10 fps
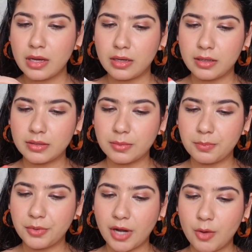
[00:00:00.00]
the
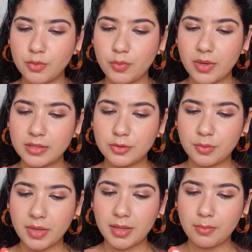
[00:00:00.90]
brown one to
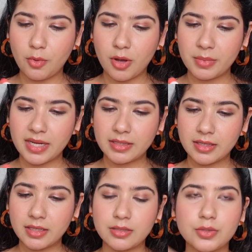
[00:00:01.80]
my mom, and I
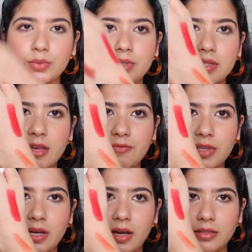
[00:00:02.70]
think I'll do the same with
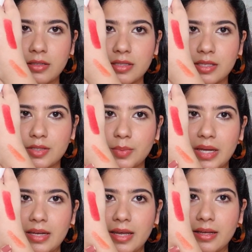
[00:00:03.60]
the others as
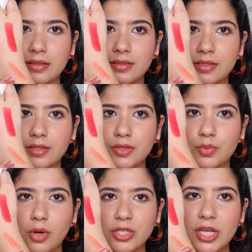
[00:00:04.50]
well. Like, this is a
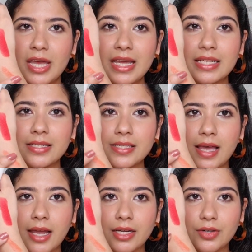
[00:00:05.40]
swatch. It is
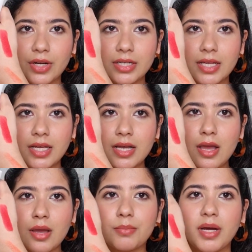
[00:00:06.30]
hydrating,
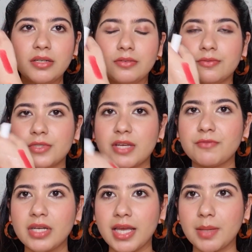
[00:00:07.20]
but for
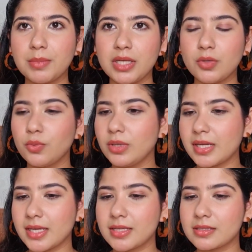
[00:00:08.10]
someone like me who
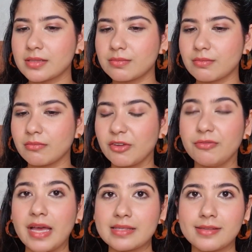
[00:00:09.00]
likes
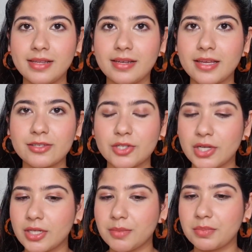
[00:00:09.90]
Vaseline, like
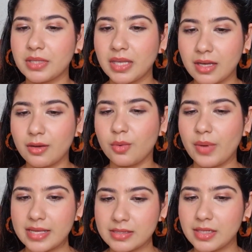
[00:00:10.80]
straight up thick
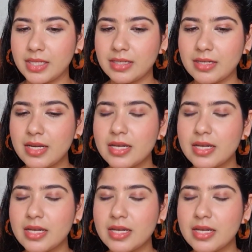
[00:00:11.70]
Vaseline,